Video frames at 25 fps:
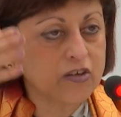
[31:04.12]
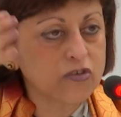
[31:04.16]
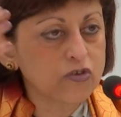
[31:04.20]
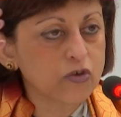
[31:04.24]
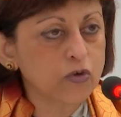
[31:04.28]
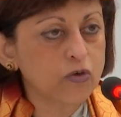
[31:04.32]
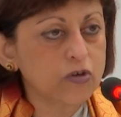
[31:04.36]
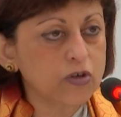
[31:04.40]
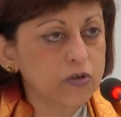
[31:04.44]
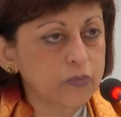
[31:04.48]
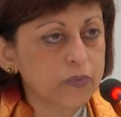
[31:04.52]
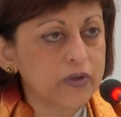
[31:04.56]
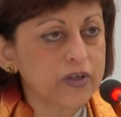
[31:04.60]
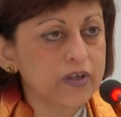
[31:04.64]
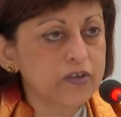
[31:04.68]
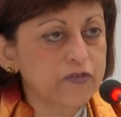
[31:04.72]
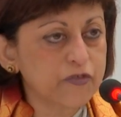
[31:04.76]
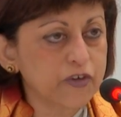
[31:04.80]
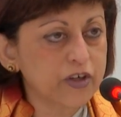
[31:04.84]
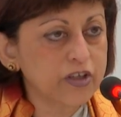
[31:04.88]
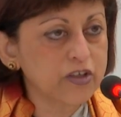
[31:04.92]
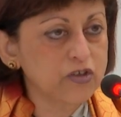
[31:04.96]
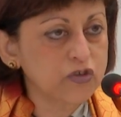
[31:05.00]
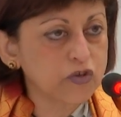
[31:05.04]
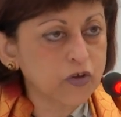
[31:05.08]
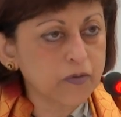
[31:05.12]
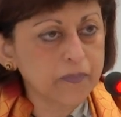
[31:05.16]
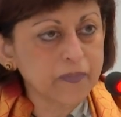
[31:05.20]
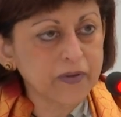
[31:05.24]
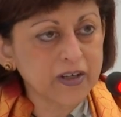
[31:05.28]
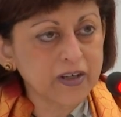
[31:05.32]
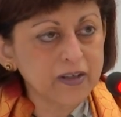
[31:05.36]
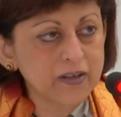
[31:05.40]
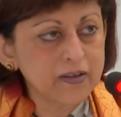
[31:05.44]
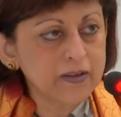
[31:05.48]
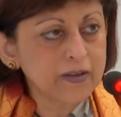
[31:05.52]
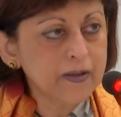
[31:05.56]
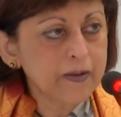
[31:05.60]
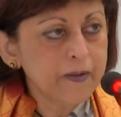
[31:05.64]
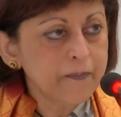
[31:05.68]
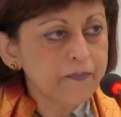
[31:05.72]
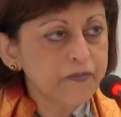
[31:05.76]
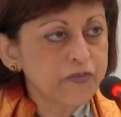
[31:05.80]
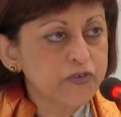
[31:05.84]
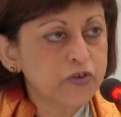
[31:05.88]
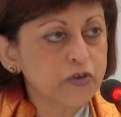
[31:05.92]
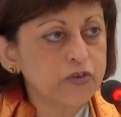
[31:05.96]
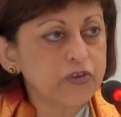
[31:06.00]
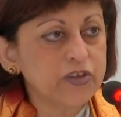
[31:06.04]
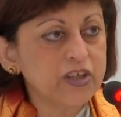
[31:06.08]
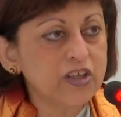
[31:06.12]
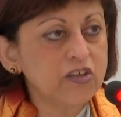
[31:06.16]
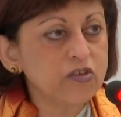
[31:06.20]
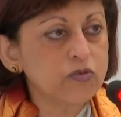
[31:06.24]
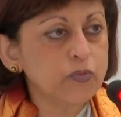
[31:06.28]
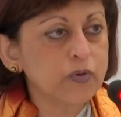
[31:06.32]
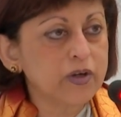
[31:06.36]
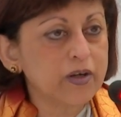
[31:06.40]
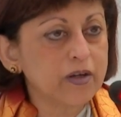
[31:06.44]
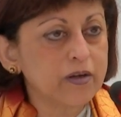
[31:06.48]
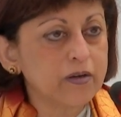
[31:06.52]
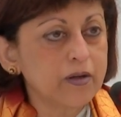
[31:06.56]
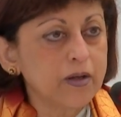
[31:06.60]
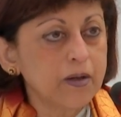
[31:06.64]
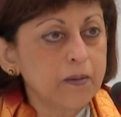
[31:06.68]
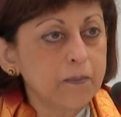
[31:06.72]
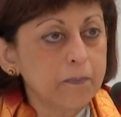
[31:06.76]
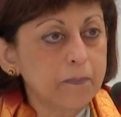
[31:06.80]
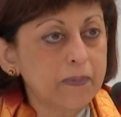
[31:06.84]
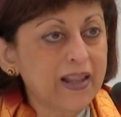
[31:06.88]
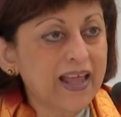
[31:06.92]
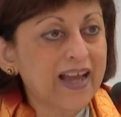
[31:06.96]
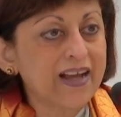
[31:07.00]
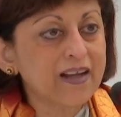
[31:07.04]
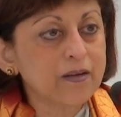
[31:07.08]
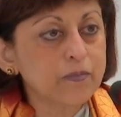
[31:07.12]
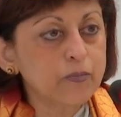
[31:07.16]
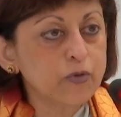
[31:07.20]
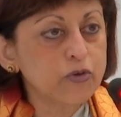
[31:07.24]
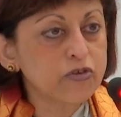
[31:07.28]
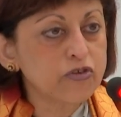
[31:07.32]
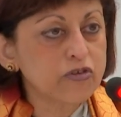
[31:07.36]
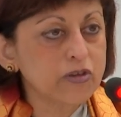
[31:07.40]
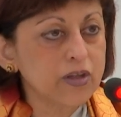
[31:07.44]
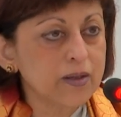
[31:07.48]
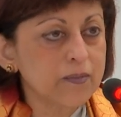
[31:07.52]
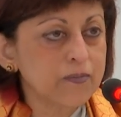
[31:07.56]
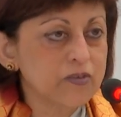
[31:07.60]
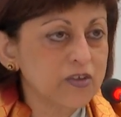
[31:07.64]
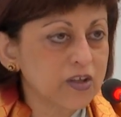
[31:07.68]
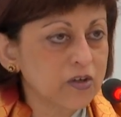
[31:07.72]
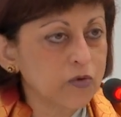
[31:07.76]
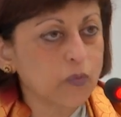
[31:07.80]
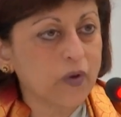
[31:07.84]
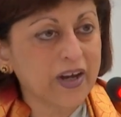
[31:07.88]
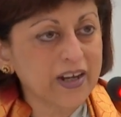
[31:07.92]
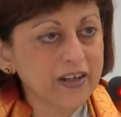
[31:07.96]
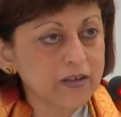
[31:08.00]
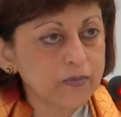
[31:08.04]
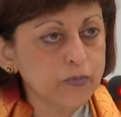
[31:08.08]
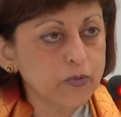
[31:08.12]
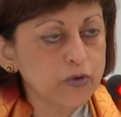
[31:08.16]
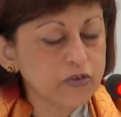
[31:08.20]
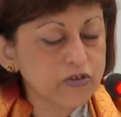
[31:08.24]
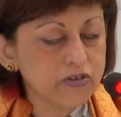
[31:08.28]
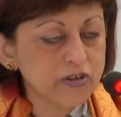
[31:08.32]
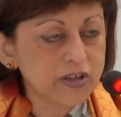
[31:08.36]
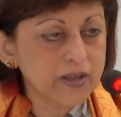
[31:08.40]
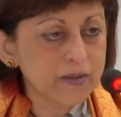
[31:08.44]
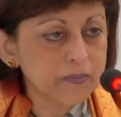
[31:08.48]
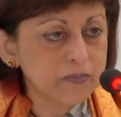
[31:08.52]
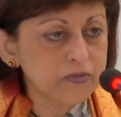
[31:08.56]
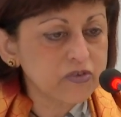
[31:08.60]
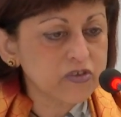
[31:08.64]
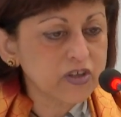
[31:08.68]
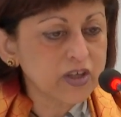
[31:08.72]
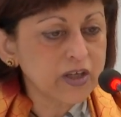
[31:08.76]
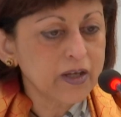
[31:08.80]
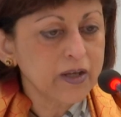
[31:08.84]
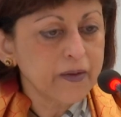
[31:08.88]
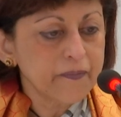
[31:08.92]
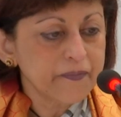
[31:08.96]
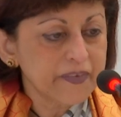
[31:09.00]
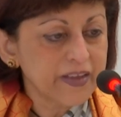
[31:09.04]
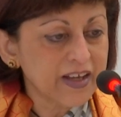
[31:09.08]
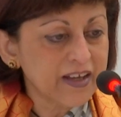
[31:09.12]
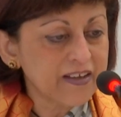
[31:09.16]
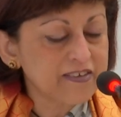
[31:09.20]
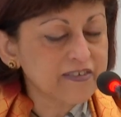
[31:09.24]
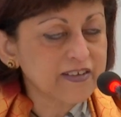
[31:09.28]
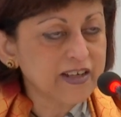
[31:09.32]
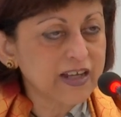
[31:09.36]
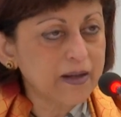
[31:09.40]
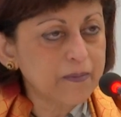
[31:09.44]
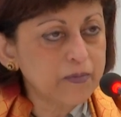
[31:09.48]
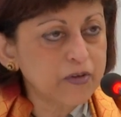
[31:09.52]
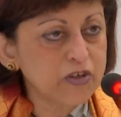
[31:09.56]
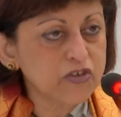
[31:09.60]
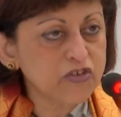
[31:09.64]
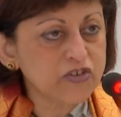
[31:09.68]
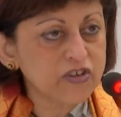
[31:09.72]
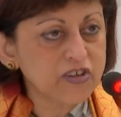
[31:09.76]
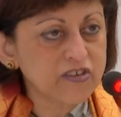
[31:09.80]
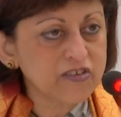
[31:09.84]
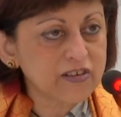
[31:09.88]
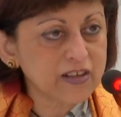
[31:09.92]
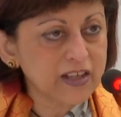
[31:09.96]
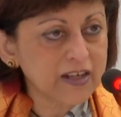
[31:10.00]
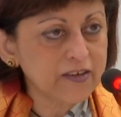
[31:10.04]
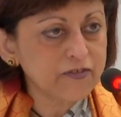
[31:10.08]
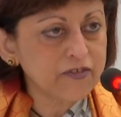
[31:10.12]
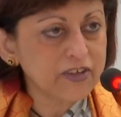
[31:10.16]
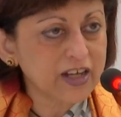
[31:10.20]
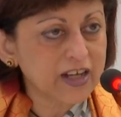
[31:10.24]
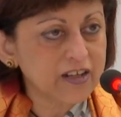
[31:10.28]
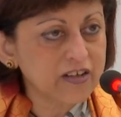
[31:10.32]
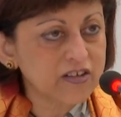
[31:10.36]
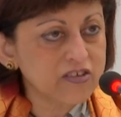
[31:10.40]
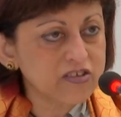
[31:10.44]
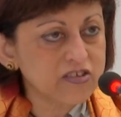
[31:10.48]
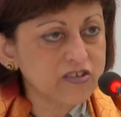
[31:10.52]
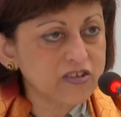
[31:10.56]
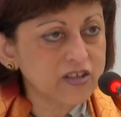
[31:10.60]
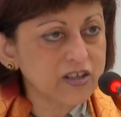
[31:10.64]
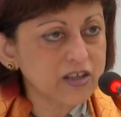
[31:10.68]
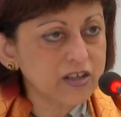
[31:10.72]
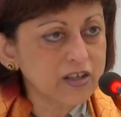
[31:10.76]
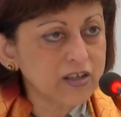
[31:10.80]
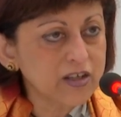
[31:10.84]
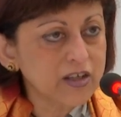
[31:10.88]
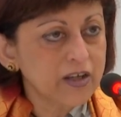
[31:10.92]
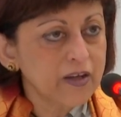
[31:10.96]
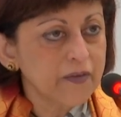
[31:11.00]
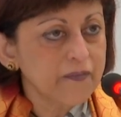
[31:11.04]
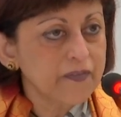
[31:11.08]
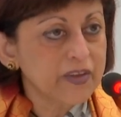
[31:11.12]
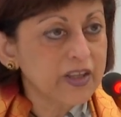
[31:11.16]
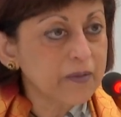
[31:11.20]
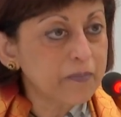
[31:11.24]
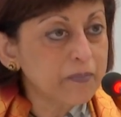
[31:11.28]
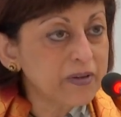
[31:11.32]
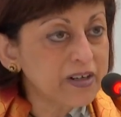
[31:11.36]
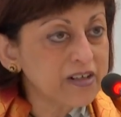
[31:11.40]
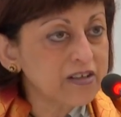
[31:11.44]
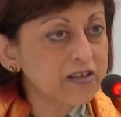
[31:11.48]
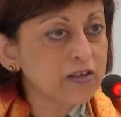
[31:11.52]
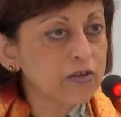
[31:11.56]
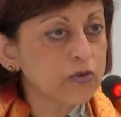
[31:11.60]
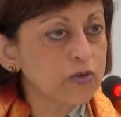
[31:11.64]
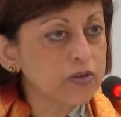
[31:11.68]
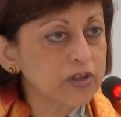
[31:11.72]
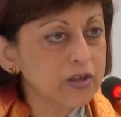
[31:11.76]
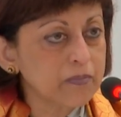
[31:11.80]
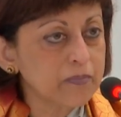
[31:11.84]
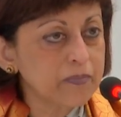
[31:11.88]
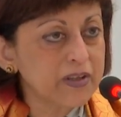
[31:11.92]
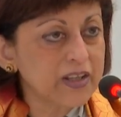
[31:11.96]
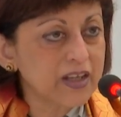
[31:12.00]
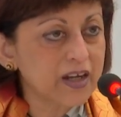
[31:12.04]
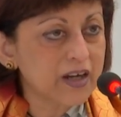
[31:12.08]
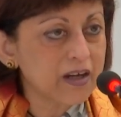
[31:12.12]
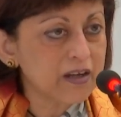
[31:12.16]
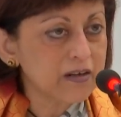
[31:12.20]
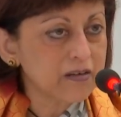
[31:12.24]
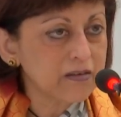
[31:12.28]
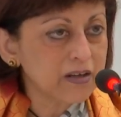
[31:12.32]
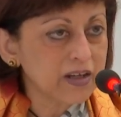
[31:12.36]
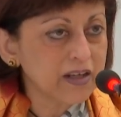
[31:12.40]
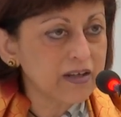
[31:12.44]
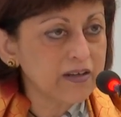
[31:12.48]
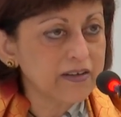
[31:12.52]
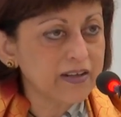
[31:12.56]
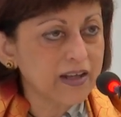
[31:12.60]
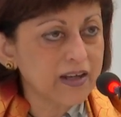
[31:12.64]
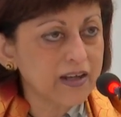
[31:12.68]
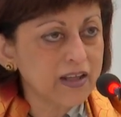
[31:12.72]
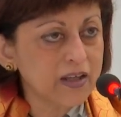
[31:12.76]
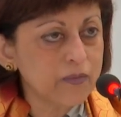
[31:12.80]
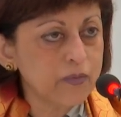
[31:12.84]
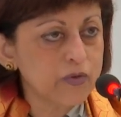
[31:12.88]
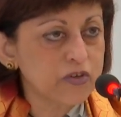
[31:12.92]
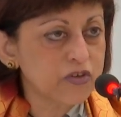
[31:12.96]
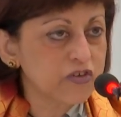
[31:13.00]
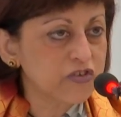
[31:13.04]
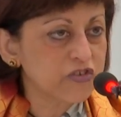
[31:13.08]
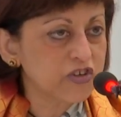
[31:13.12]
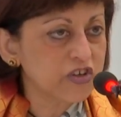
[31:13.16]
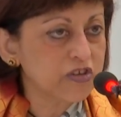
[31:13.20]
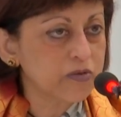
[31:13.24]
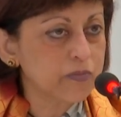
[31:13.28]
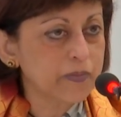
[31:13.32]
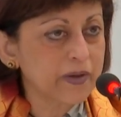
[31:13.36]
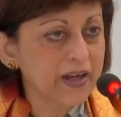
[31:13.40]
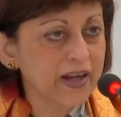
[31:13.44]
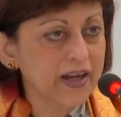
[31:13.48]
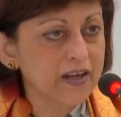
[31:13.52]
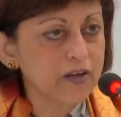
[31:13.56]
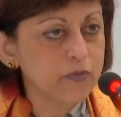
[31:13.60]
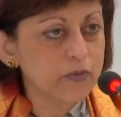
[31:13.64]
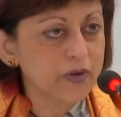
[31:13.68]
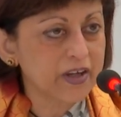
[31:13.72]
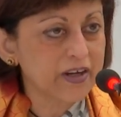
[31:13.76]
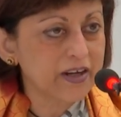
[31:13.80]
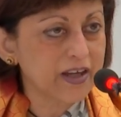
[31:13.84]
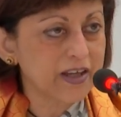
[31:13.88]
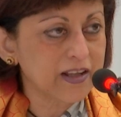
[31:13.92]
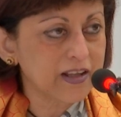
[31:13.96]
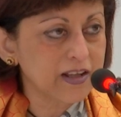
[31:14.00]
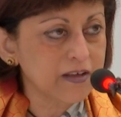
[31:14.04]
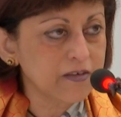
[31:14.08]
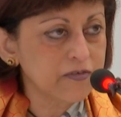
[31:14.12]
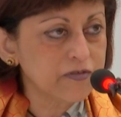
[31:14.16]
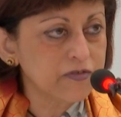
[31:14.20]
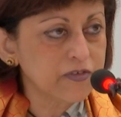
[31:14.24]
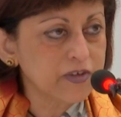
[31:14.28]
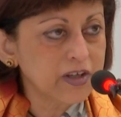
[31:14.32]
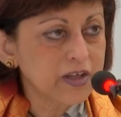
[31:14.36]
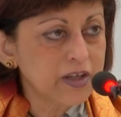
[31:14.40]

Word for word: is the old word for Ethiopia. So these were black Muslims and white Muslims. They established the slave dynasty. They built the Qutb Minar in Delhi, which is just behind where I live.